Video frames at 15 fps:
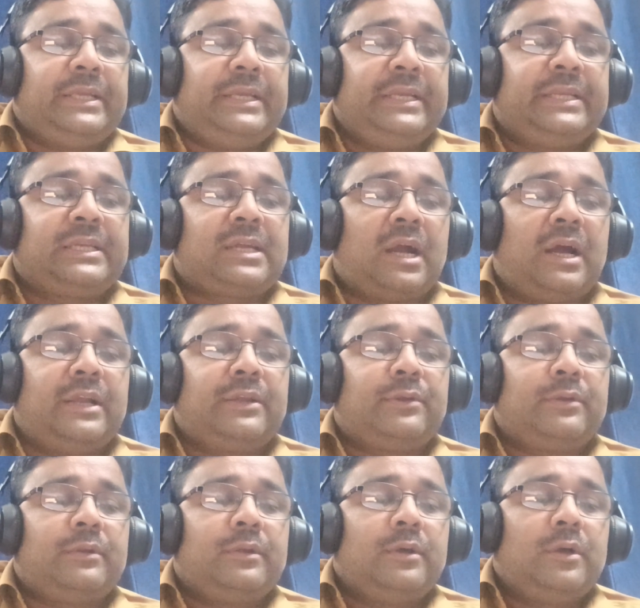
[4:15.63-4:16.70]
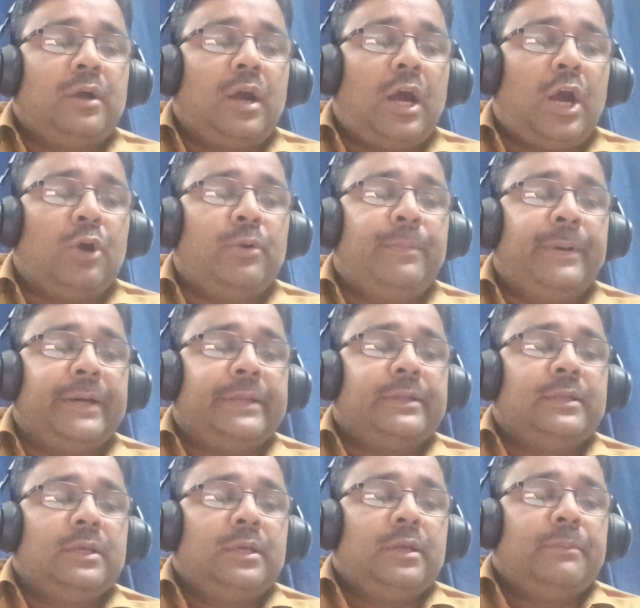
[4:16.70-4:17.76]
It can't,
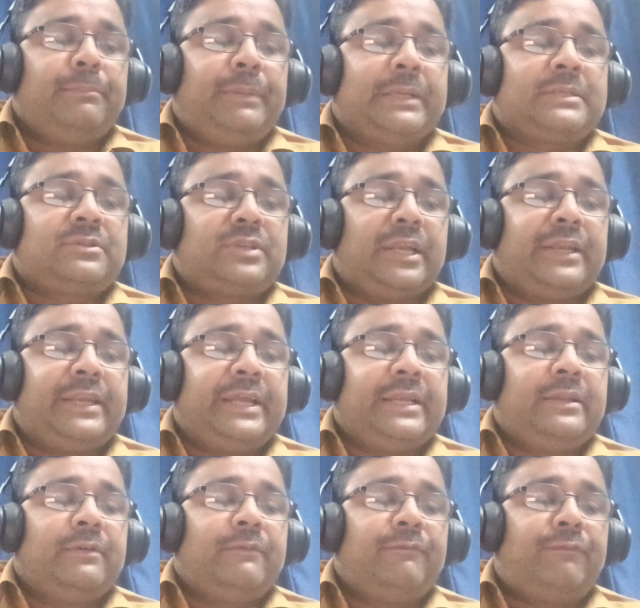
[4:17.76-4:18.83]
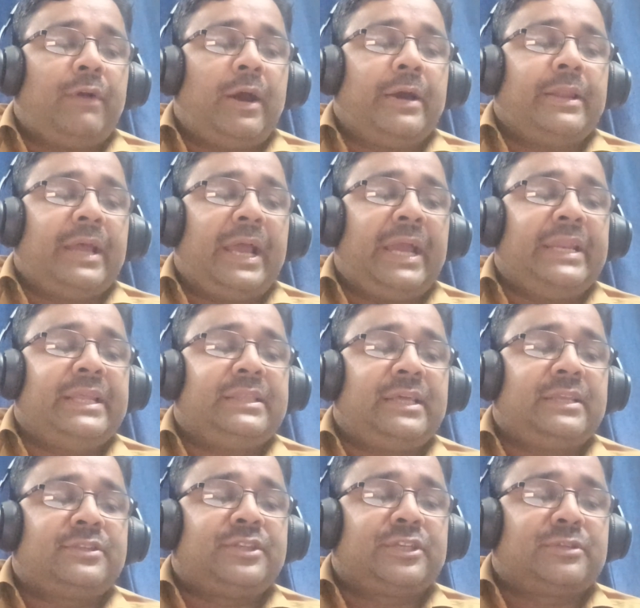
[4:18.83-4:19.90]
however, be extended for
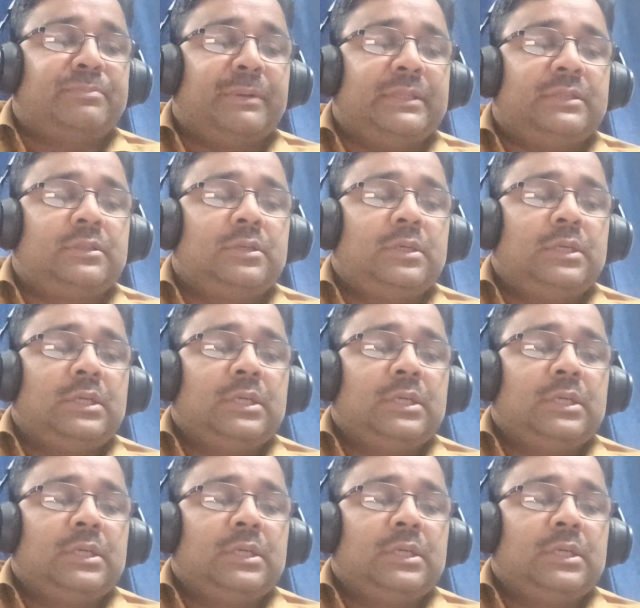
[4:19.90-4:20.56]
another 6 months.